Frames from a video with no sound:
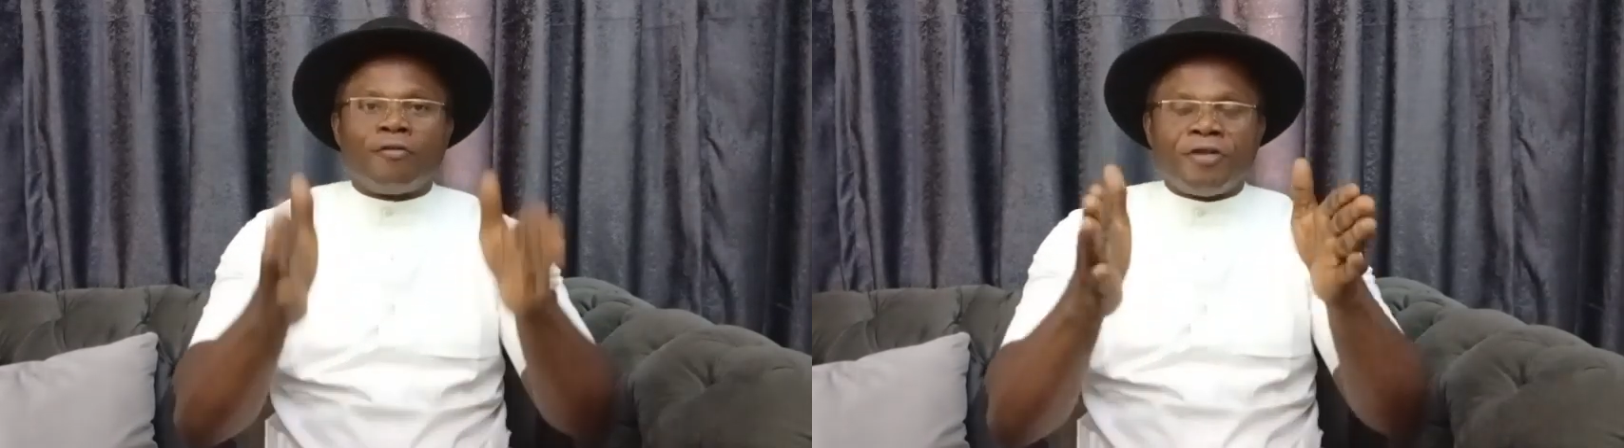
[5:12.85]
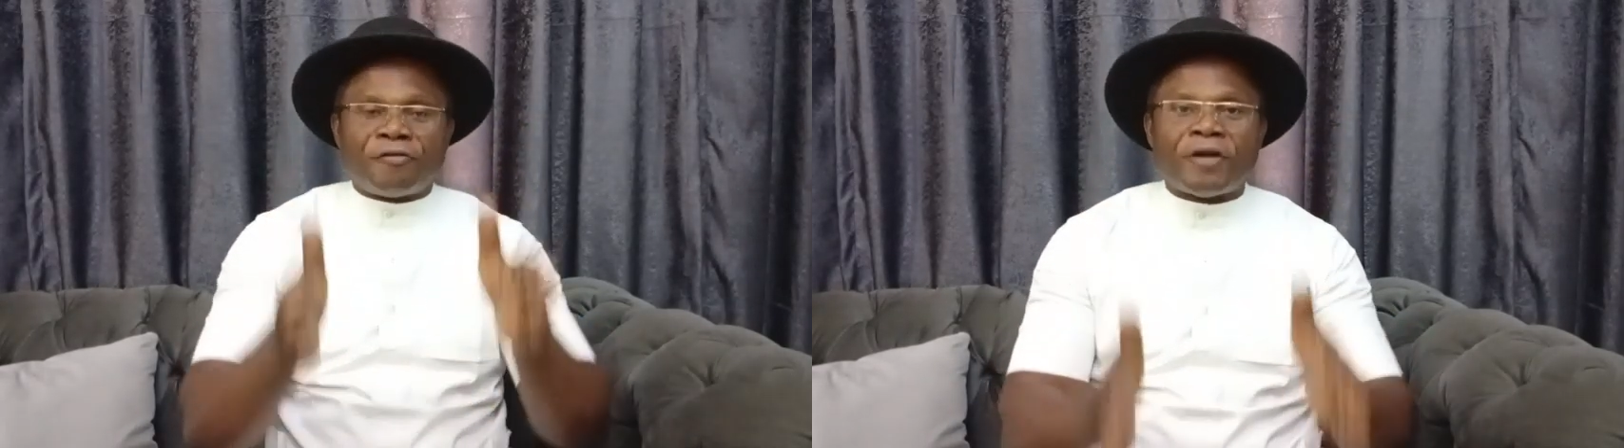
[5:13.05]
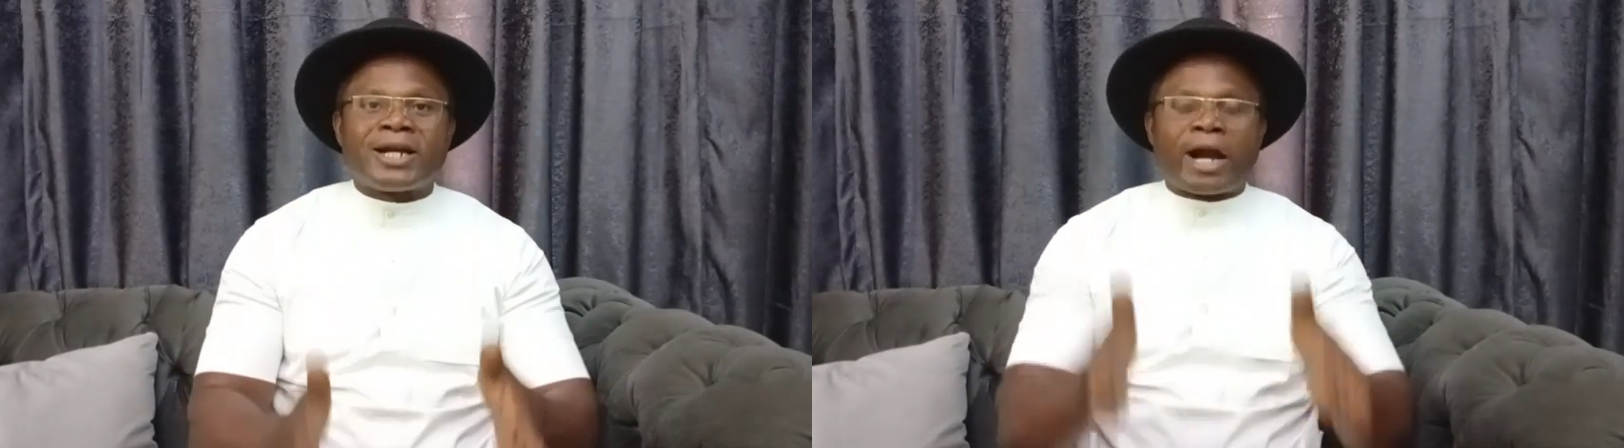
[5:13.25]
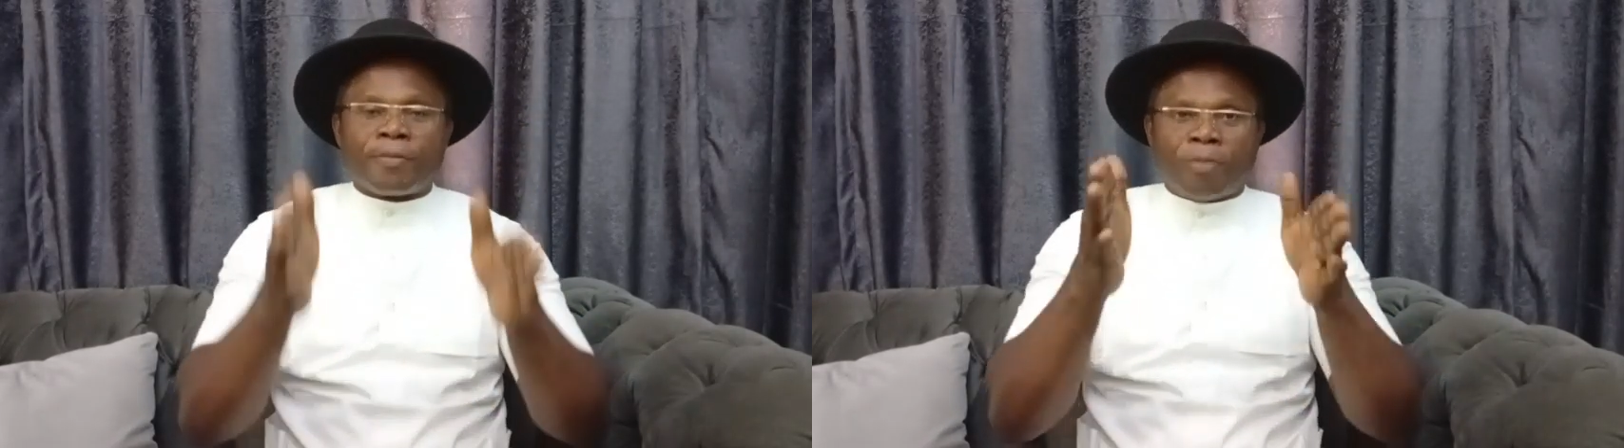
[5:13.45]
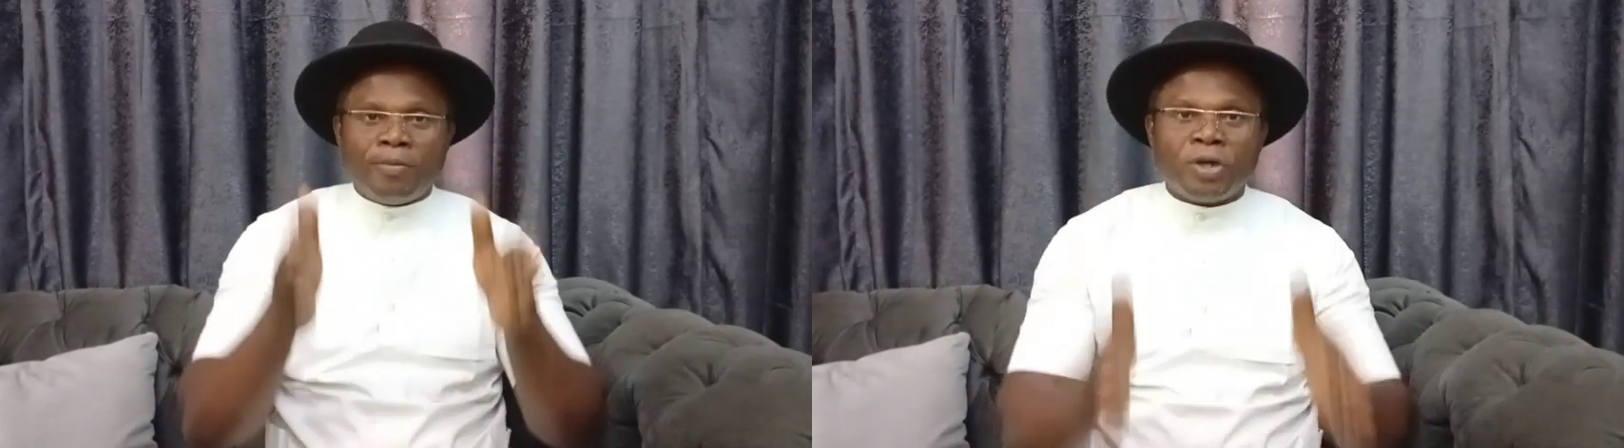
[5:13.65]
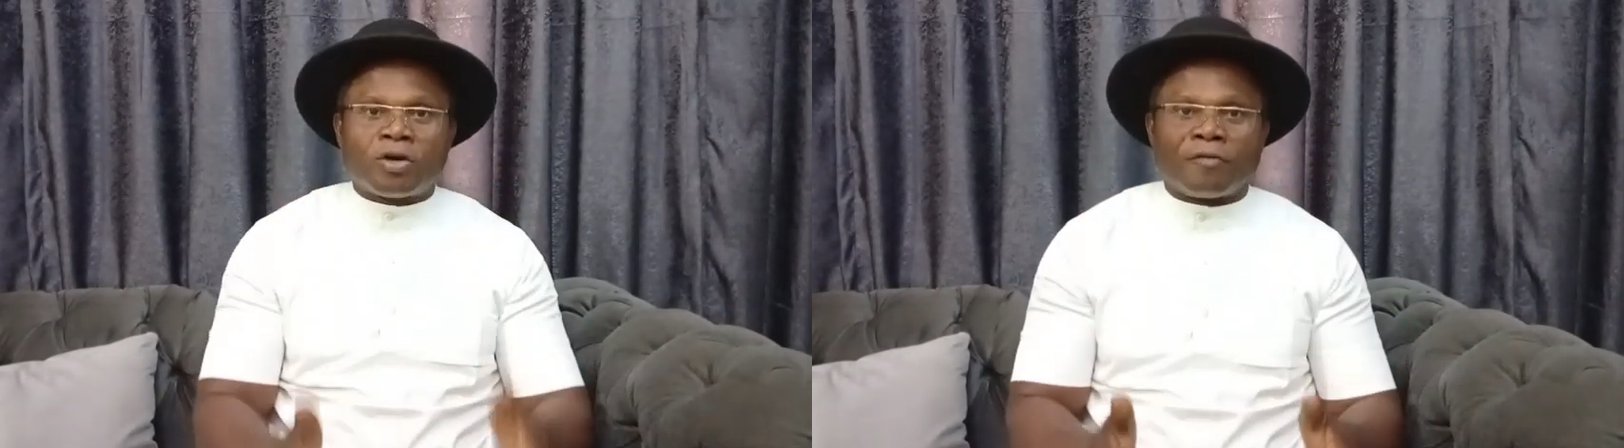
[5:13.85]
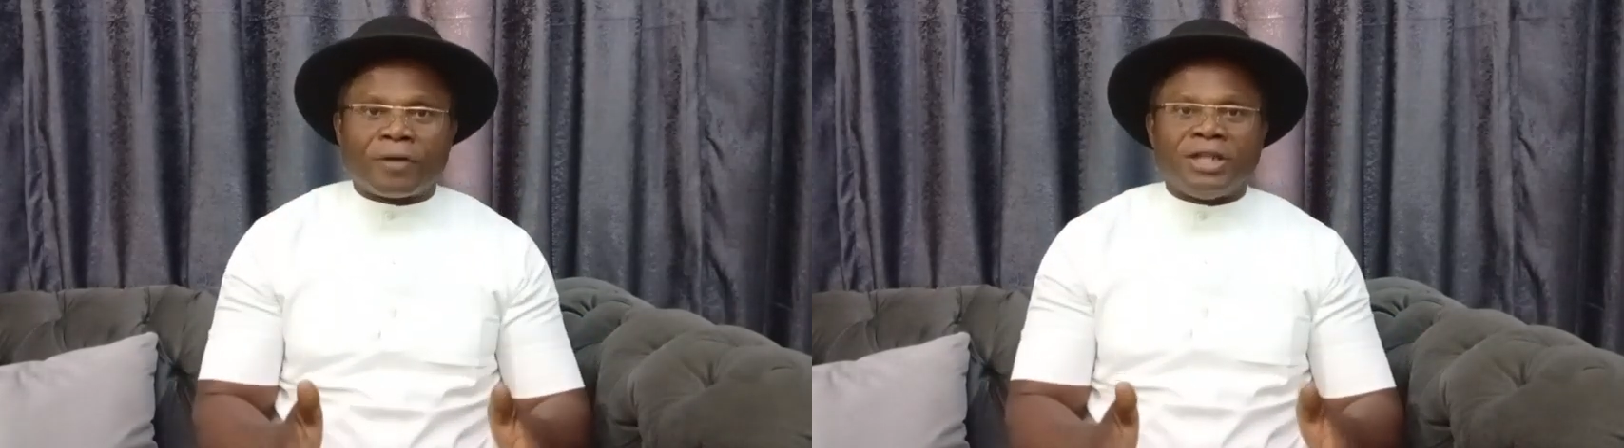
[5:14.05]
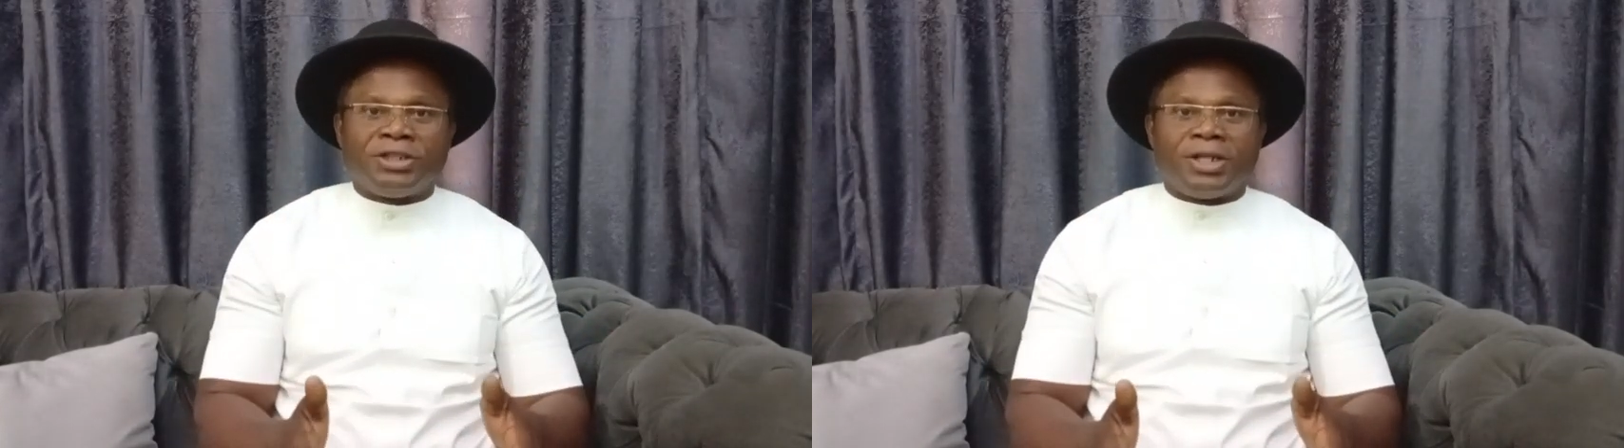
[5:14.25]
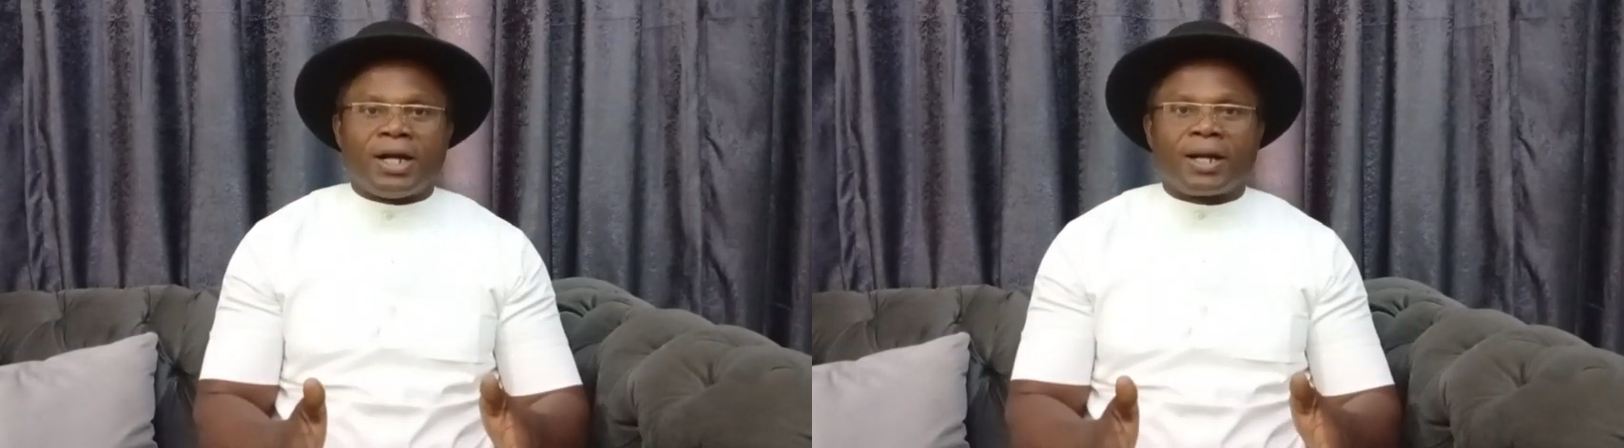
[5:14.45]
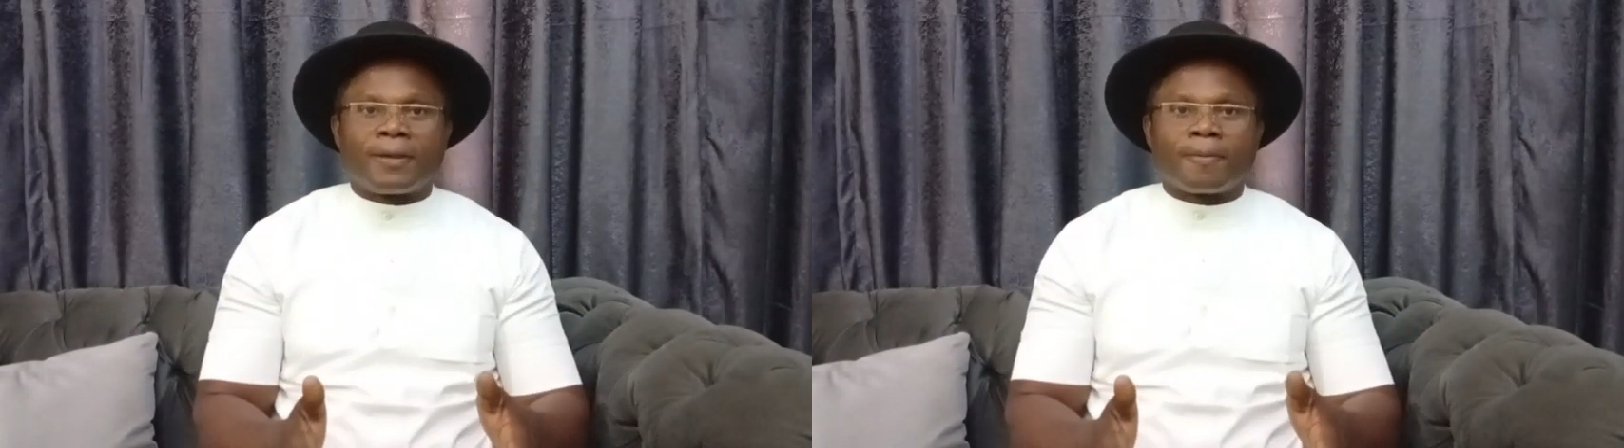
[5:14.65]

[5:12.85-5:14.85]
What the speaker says: of the Federal Republic of Nigeria,